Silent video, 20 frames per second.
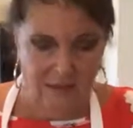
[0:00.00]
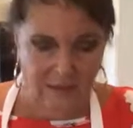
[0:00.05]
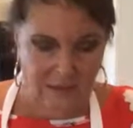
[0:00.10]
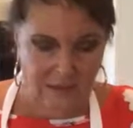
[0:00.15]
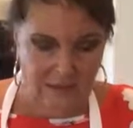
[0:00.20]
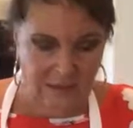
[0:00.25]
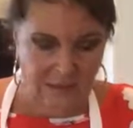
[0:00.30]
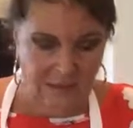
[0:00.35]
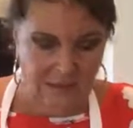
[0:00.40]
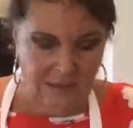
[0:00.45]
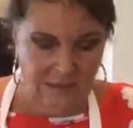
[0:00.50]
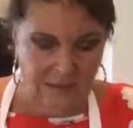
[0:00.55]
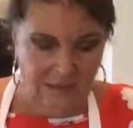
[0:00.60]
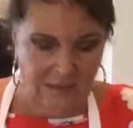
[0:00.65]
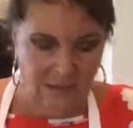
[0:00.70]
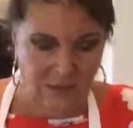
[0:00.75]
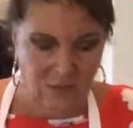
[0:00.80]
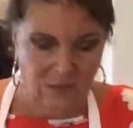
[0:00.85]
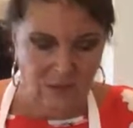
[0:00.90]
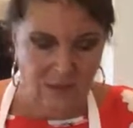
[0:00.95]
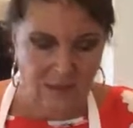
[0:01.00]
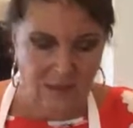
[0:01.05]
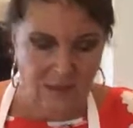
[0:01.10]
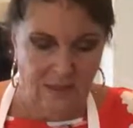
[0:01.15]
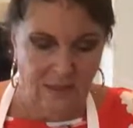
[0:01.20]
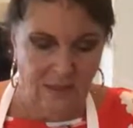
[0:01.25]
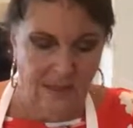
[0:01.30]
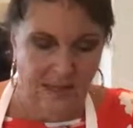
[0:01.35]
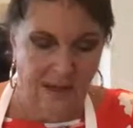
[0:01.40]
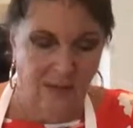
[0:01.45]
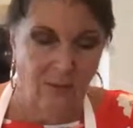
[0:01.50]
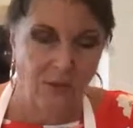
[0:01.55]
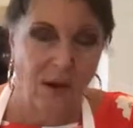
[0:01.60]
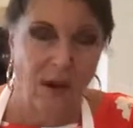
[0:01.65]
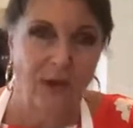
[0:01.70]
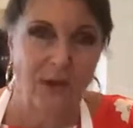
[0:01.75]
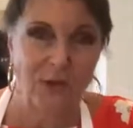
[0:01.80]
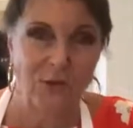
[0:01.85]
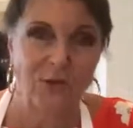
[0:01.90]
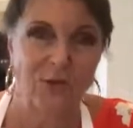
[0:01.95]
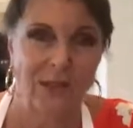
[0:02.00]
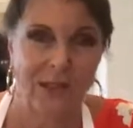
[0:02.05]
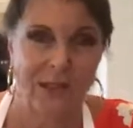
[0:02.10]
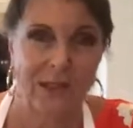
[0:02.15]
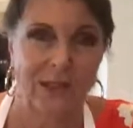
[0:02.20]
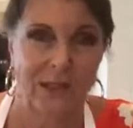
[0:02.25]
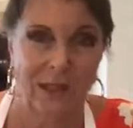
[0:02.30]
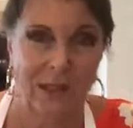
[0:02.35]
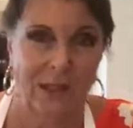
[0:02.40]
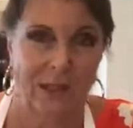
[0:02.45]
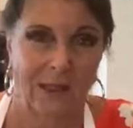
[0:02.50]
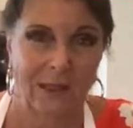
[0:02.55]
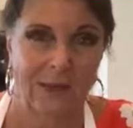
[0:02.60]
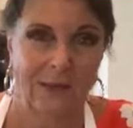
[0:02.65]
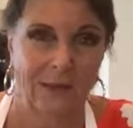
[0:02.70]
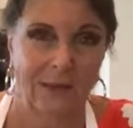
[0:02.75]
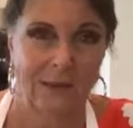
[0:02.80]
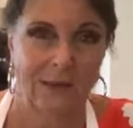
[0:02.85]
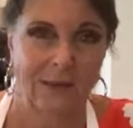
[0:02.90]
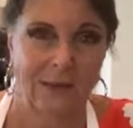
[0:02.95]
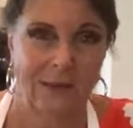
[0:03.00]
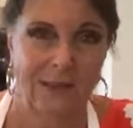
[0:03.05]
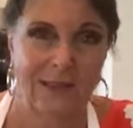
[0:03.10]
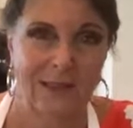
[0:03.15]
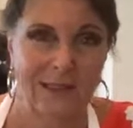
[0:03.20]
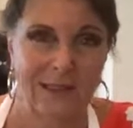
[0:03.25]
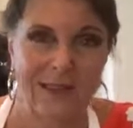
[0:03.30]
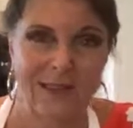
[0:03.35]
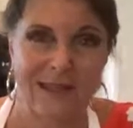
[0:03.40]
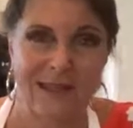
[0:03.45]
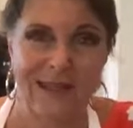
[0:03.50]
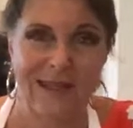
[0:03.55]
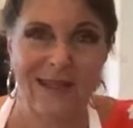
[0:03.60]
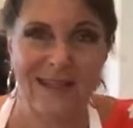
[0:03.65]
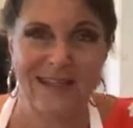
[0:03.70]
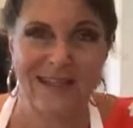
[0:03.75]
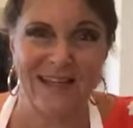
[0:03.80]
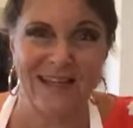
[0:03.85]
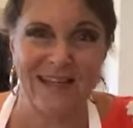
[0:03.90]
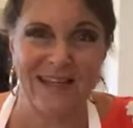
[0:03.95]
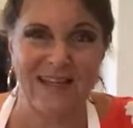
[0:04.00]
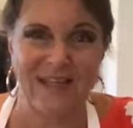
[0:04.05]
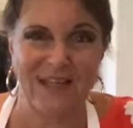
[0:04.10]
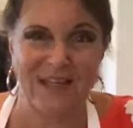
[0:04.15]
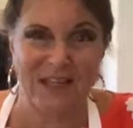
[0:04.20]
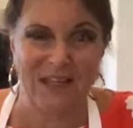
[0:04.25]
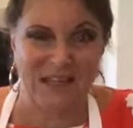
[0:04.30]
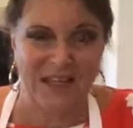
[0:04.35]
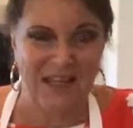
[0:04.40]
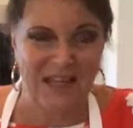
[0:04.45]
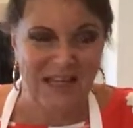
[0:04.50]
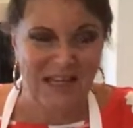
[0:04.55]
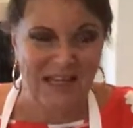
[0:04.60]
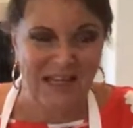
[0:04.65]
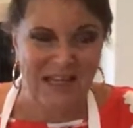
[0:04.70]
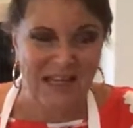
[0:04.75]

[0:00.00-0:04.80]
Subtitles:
And this goes in. Now, are you thinking this is the easiest